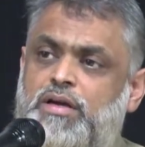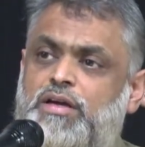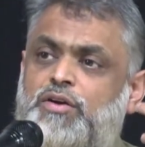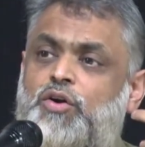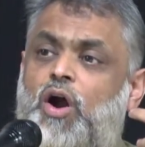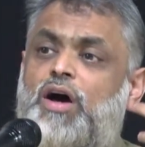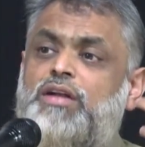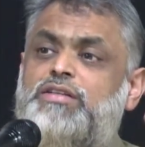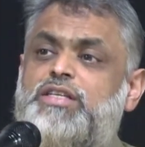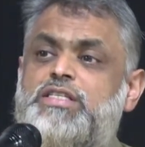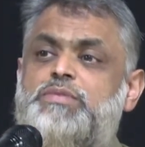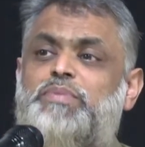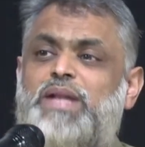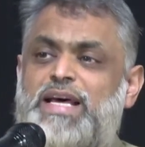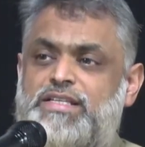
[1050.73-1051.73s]
grant us
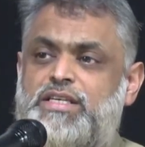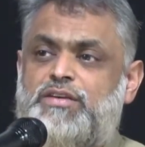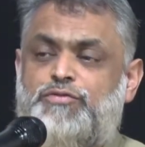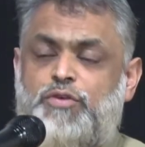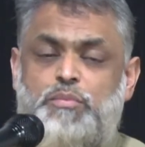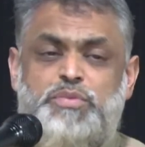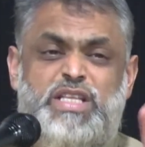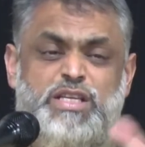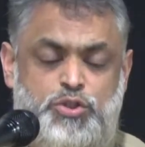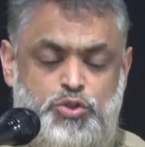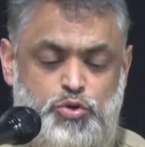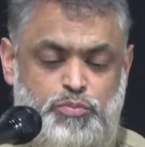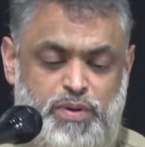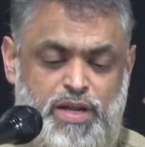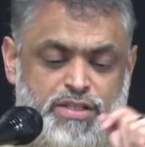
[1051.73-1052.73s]
blessing from these
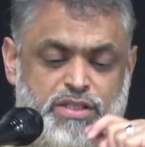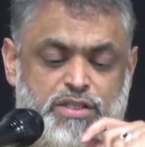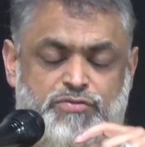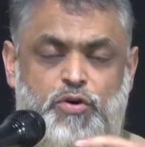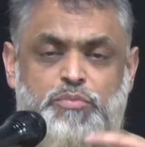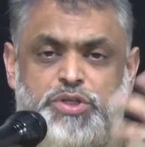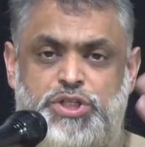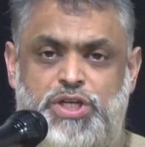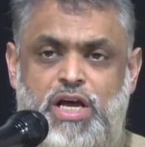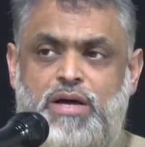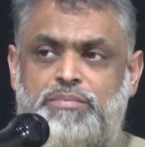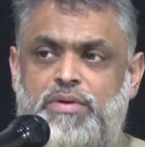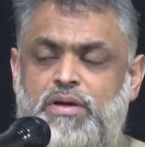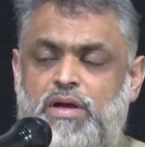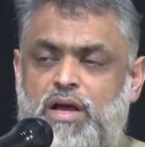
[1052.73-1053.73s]
two places, from
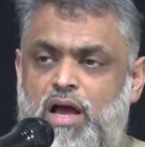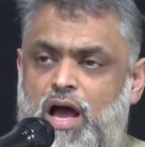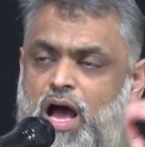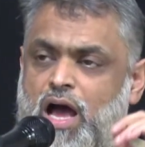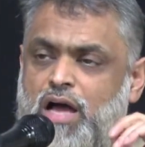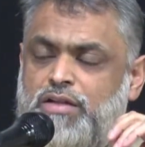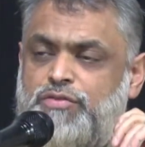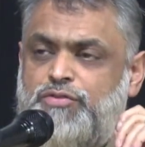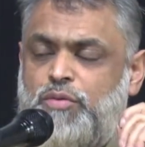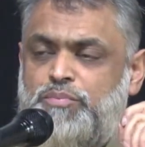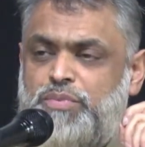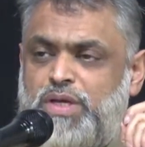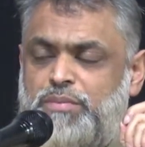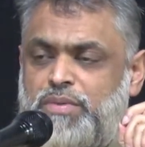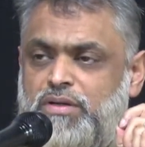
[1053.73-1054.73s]
Sham and from
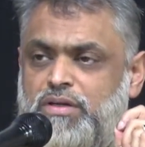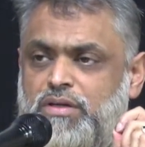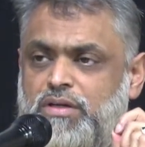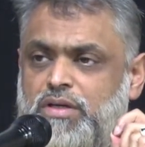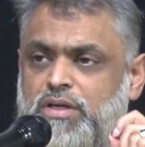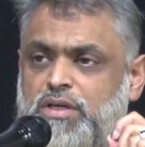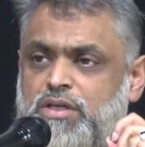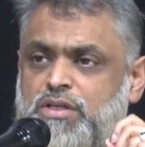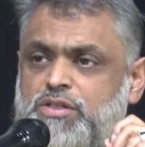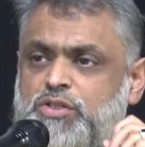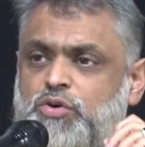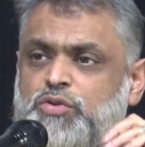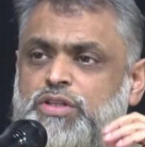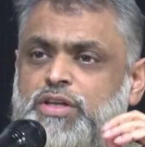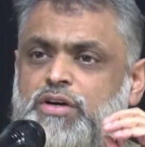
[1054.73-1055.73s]
Yemen.
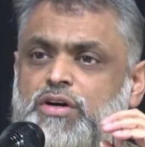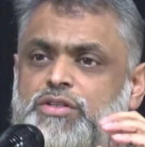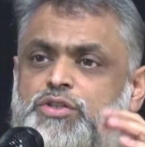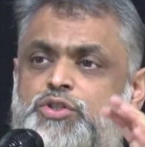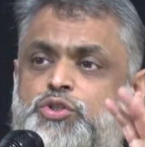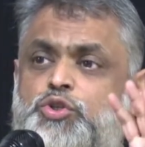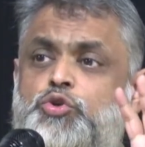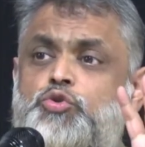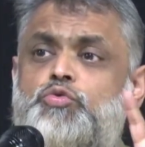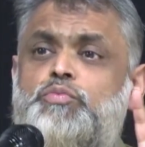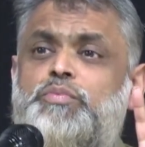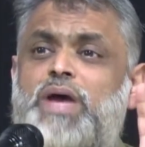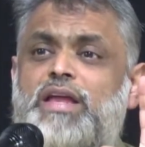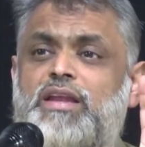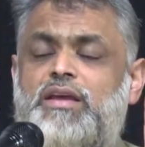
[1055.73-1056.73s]
So there are too
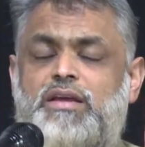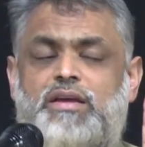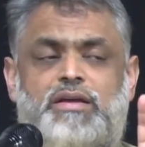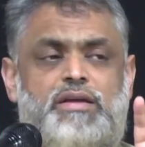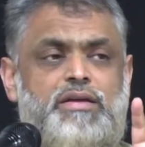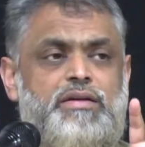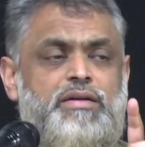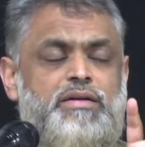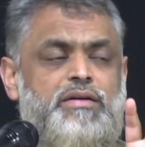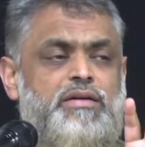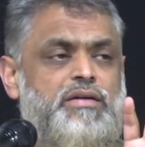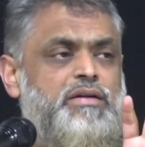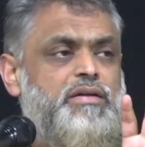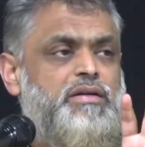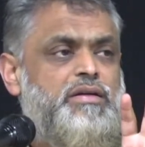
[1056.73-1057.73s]
many
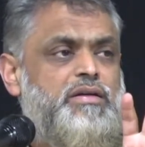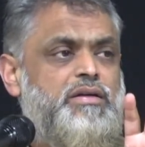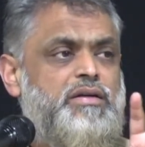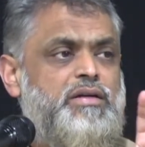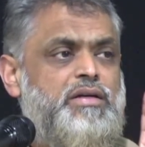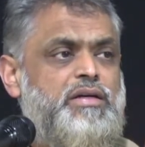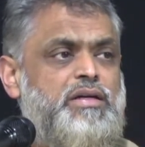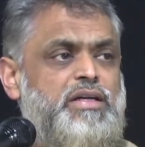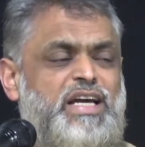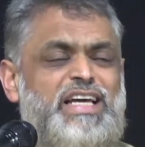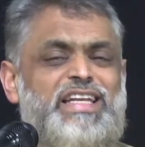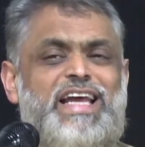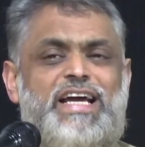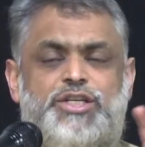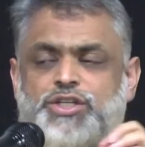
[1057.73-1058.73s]

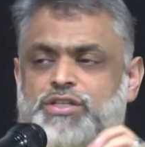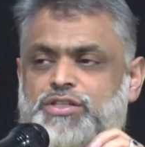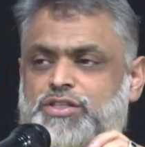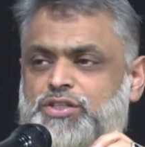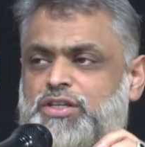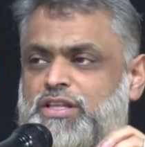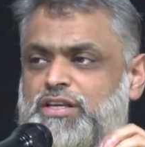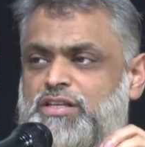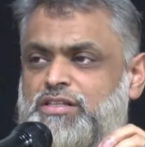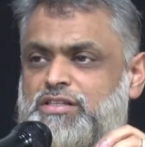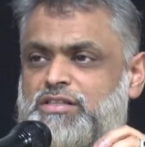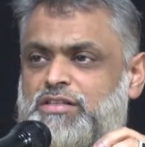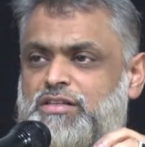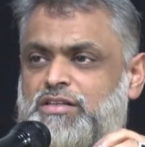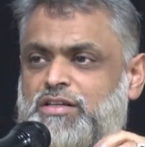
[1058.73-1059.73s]
connections to
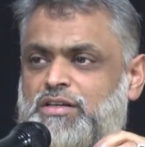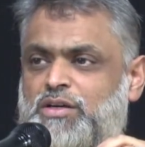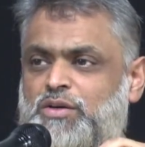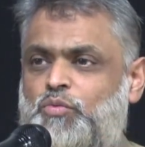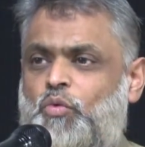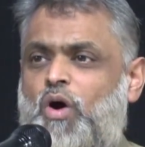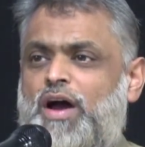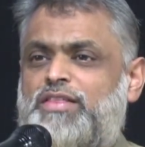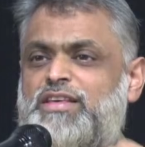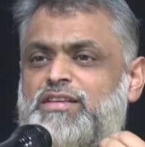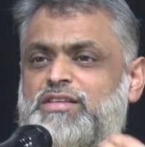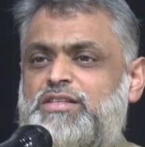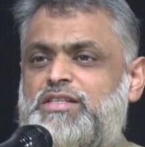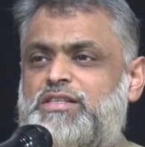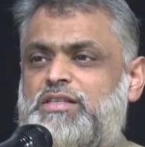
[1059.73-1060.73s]
this, why
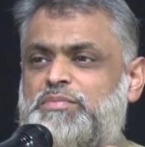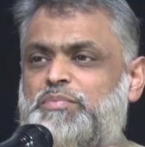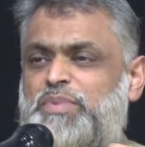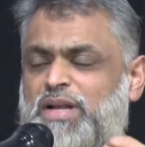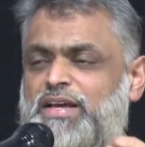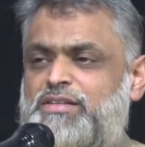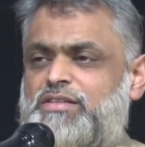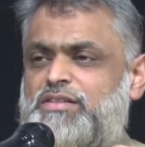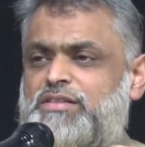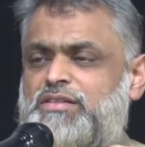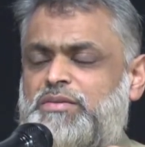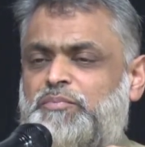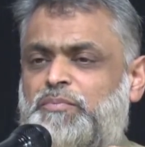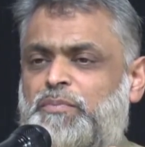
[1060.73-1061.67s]
this place